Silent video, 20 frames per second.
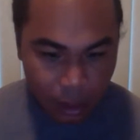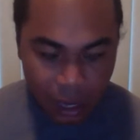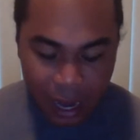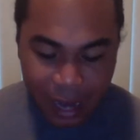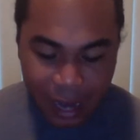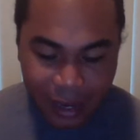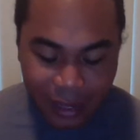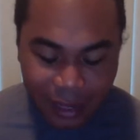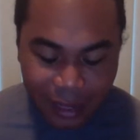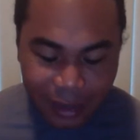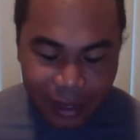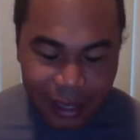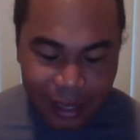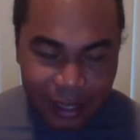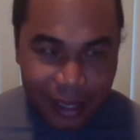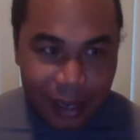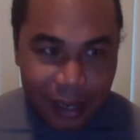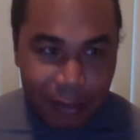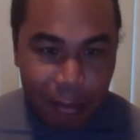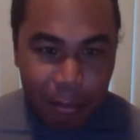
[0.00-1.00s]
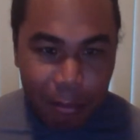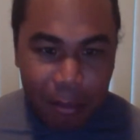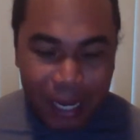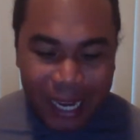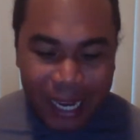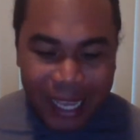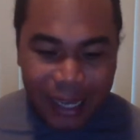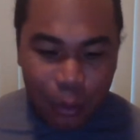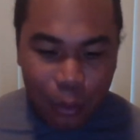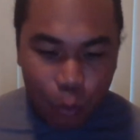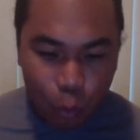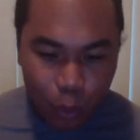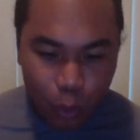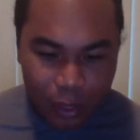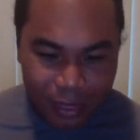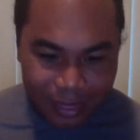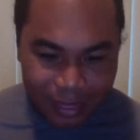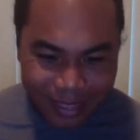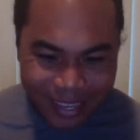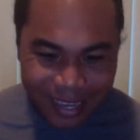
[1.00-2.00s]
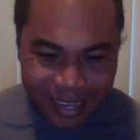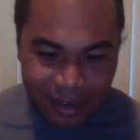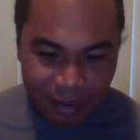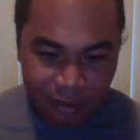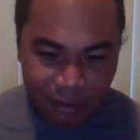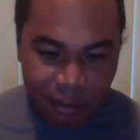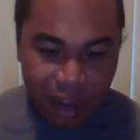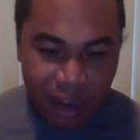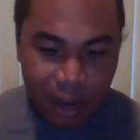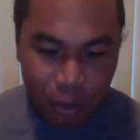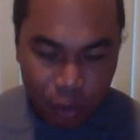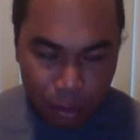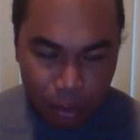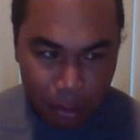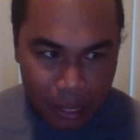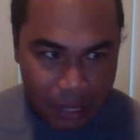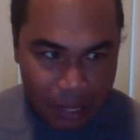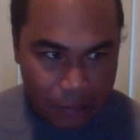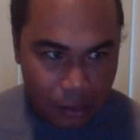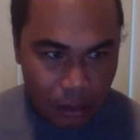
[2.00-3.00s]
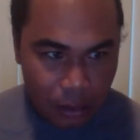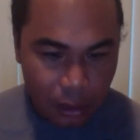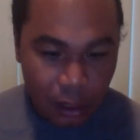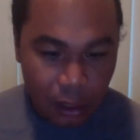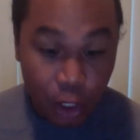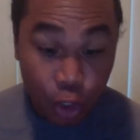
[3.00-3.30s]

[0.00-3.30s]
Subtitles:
anything that can blend with the environment.